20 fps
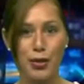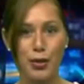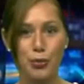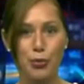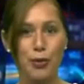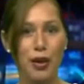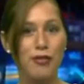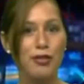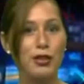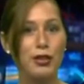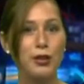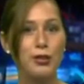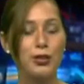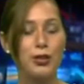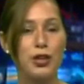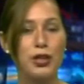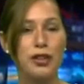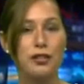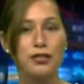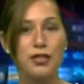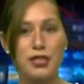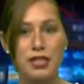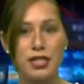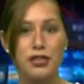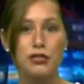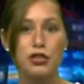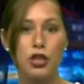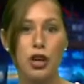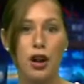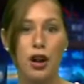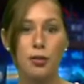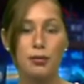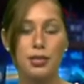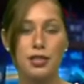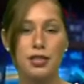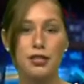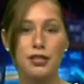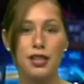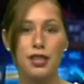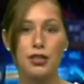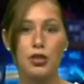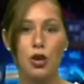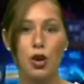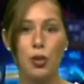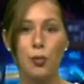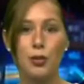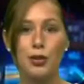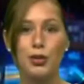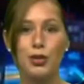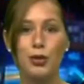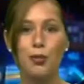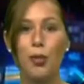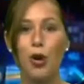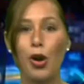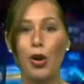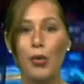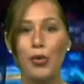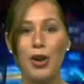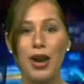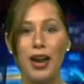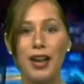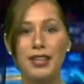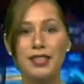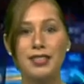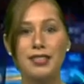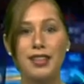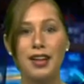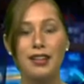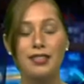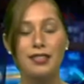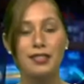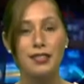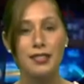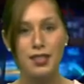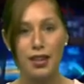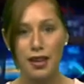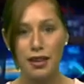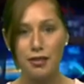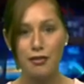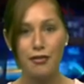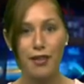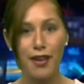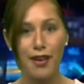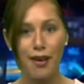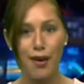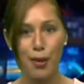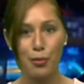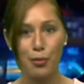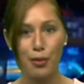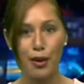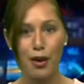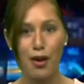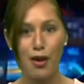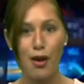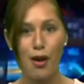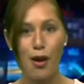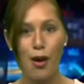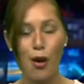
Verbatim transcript: The Revolution of Steve Jobs is set to open tomorrow night at the Santa Fe Opera,